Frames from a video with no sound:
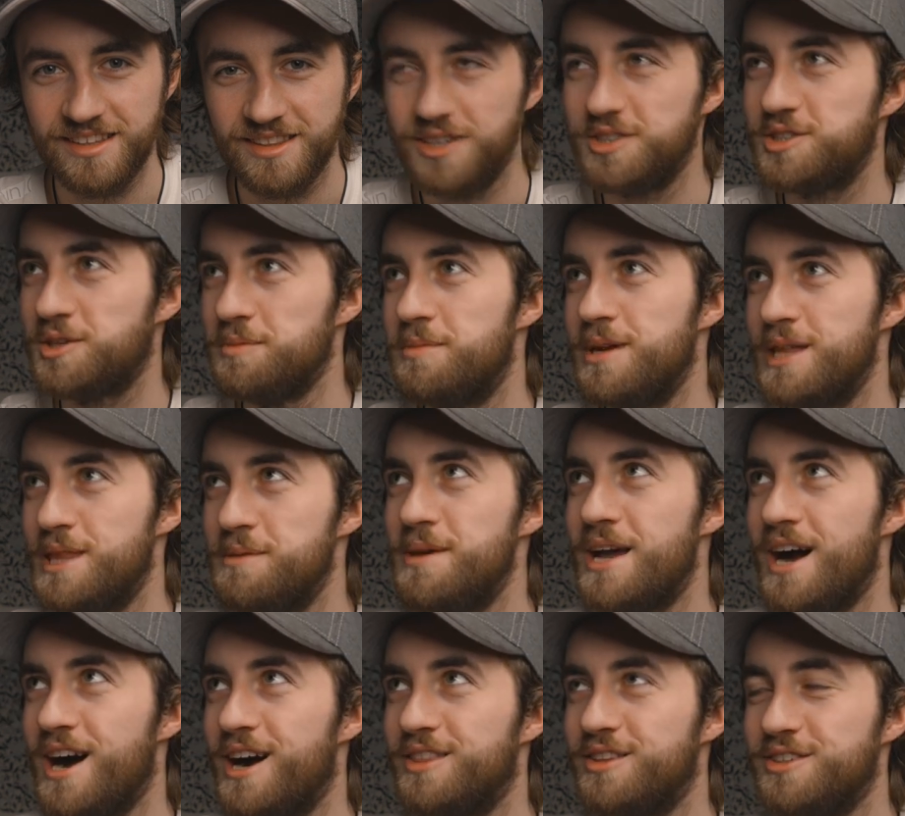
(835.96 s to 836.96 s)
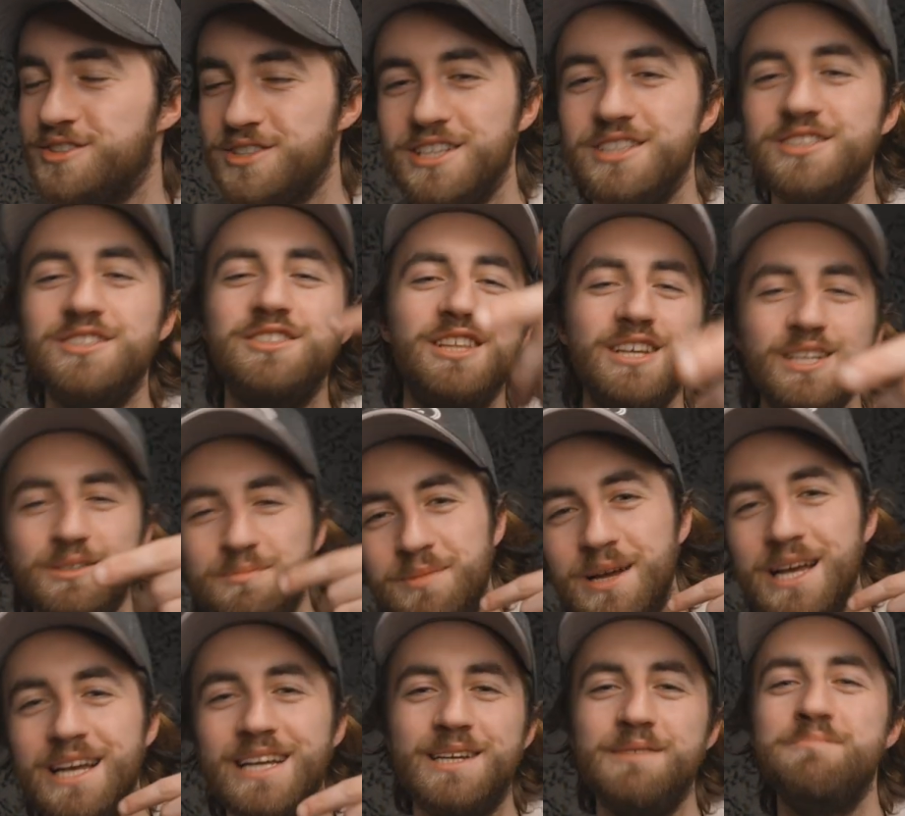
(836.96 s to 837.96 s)
This can be the behind the scenes. This
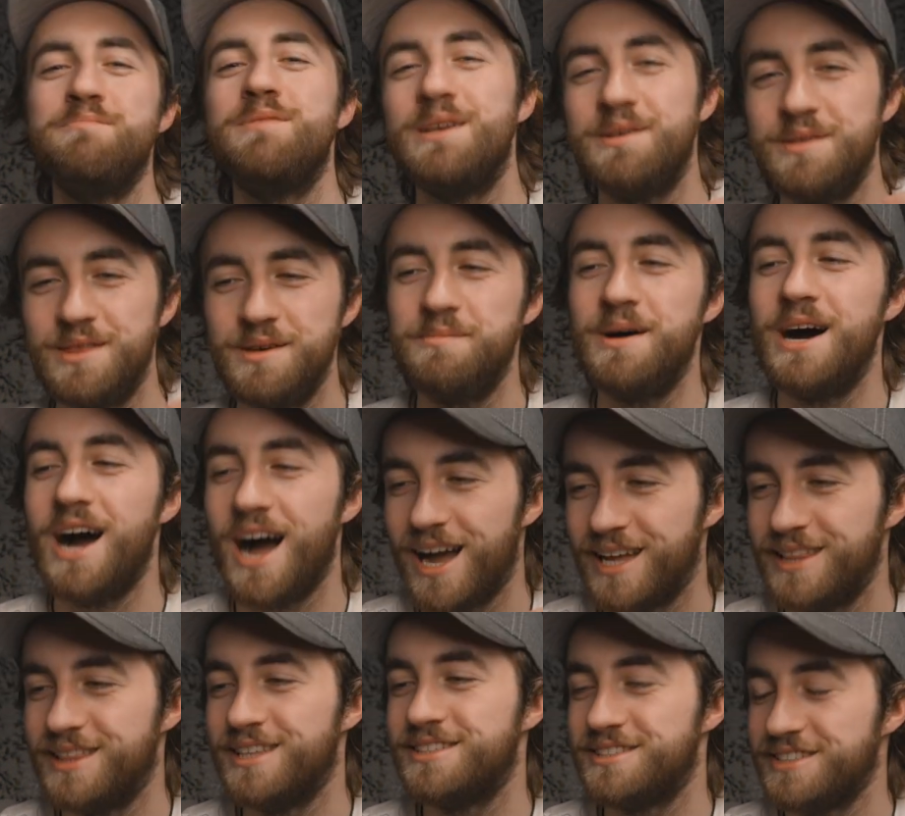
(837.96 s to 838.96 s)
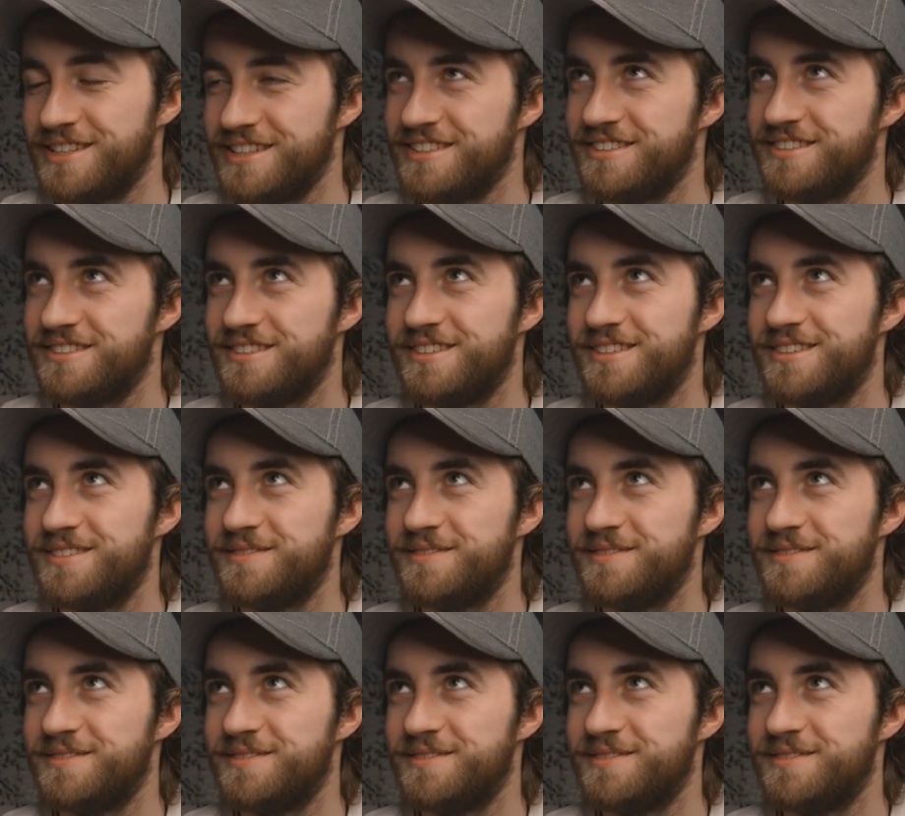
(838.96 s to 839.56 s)
bit can be the behind the scenes.